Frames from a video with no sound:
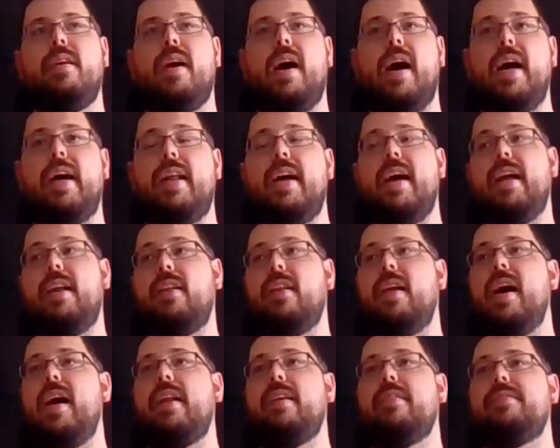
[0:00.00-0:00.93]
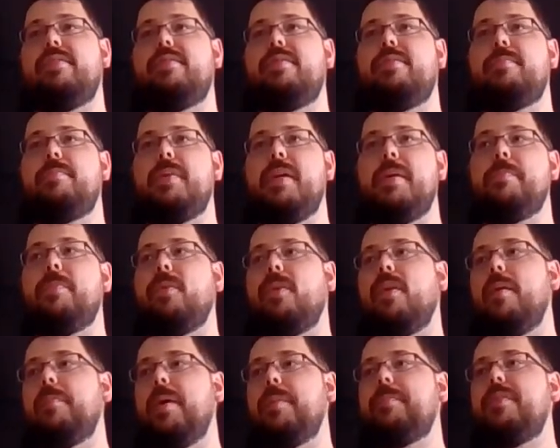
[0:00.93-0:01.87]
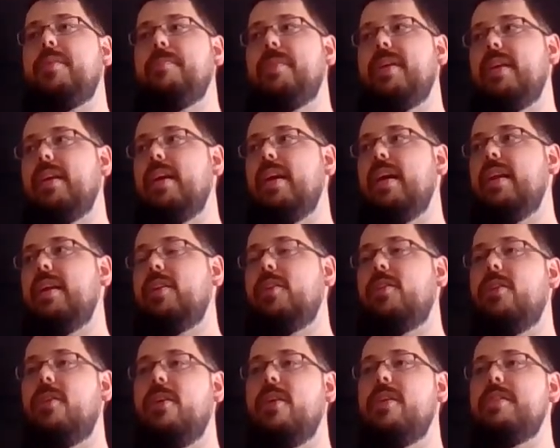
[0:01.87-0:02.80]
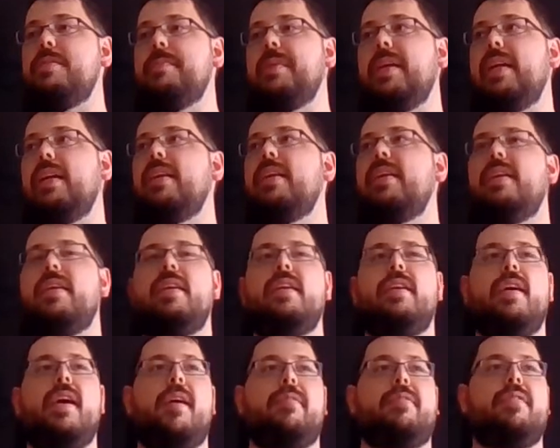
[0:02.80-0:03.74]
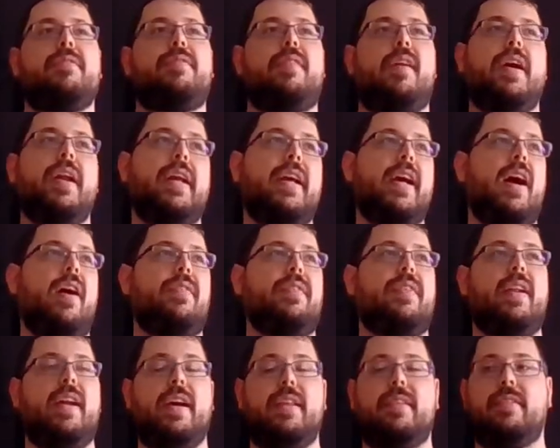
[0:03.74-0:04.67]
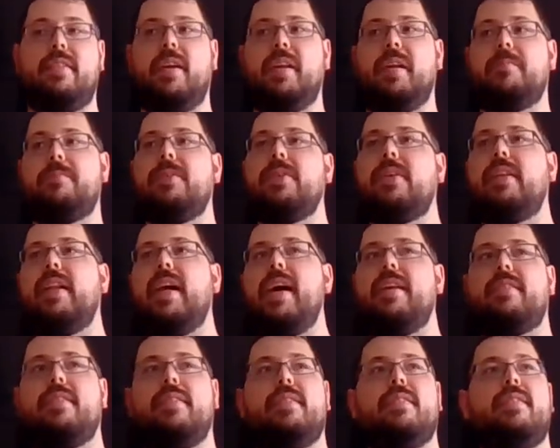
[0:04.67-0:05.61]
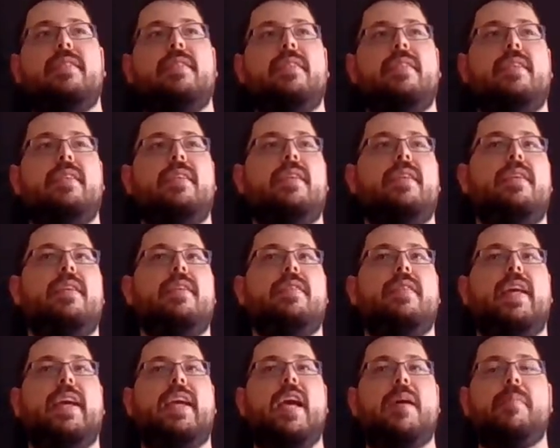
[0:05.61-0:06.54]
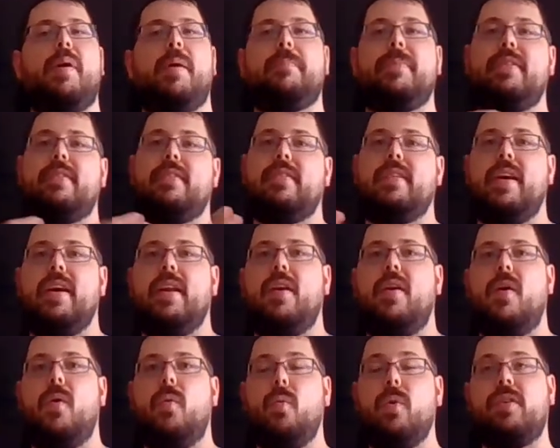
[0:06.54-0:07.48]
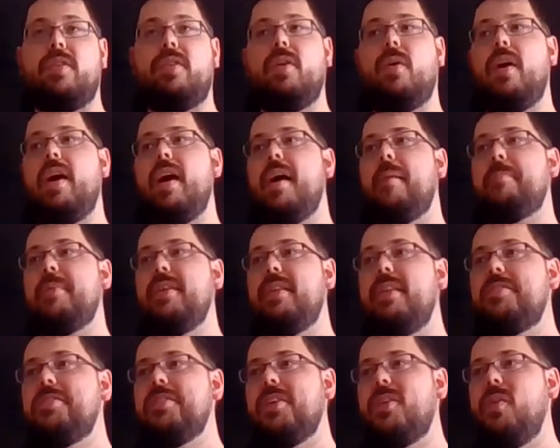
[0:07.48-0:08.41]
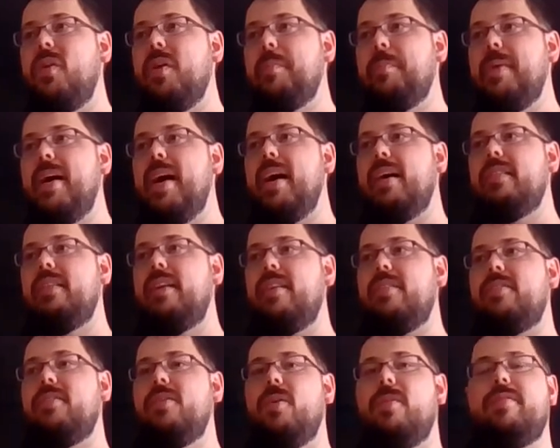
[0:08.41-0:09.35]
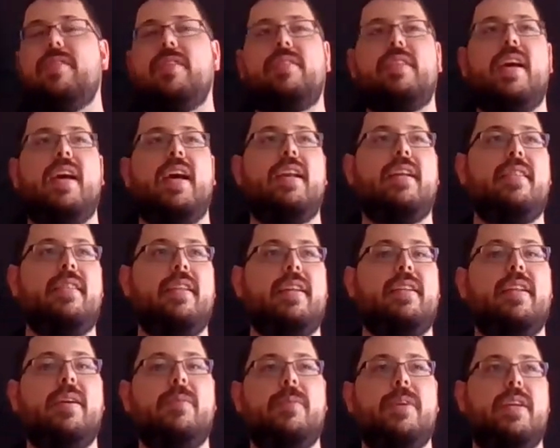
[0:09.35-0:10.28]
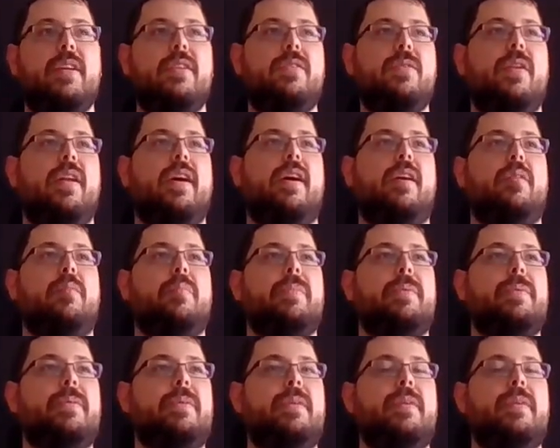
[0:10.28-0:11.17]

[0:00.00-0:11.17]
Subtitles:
I'd had a lot of people come up to me and encourage me after finding out that I'd signed up for classes. They came up and said, we're so happy that you're going back. Let us know if there's anything that we can do to help.